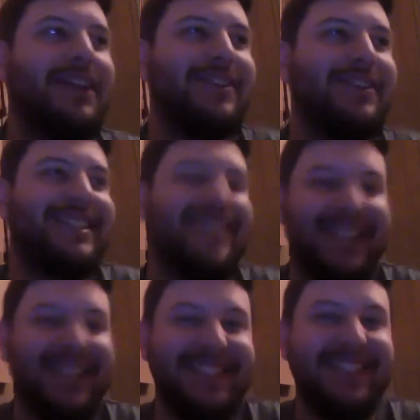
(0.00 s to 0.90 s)
was going
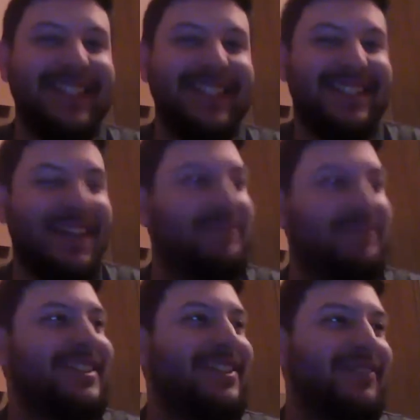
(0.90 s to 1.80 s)
to do this
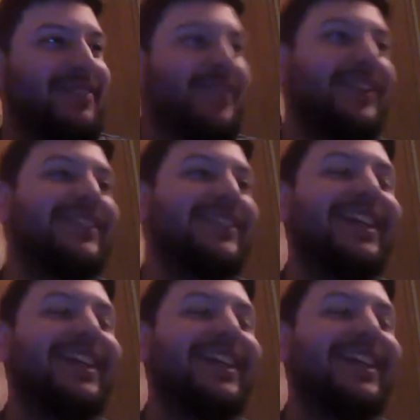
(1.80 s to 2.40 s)
episode review.